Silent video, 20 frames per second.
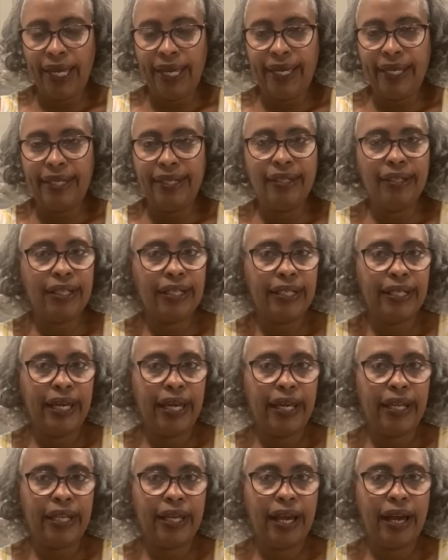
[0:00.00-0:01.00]
and looking
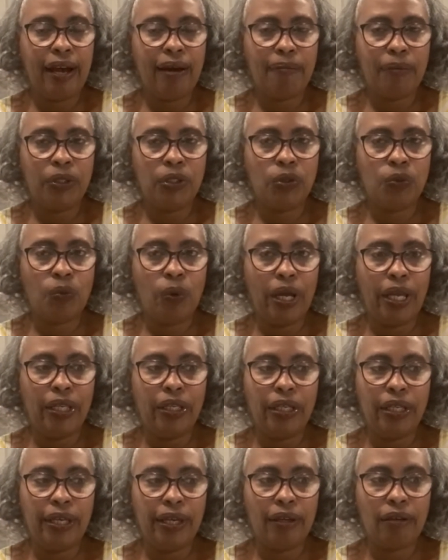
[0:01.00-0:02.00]
at how much
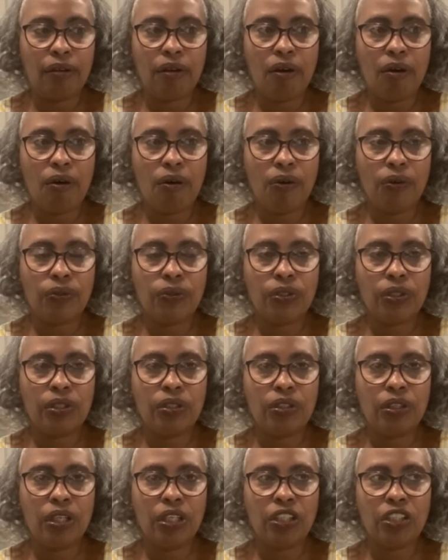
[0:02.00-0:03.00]
weight he had lost
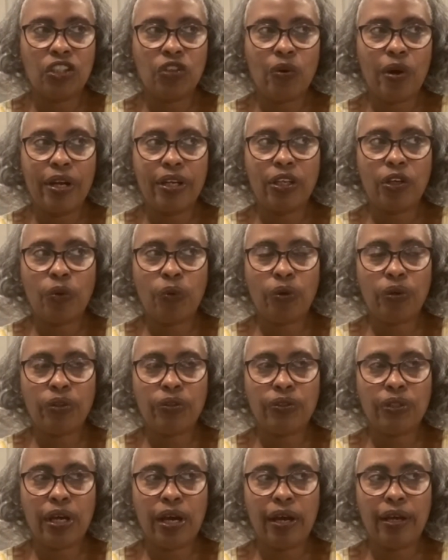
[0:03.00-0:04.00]
and trying to
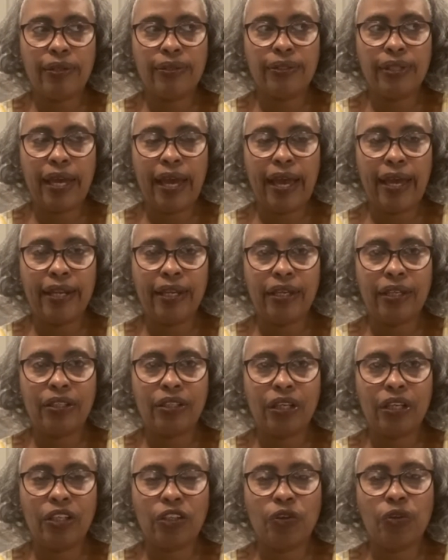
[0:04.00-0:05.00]
criticize that
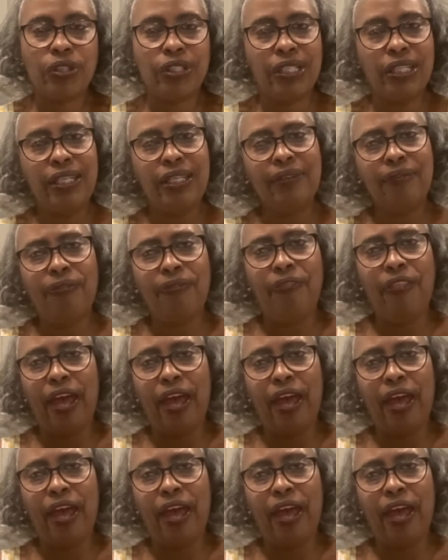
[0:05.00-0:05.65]
and critique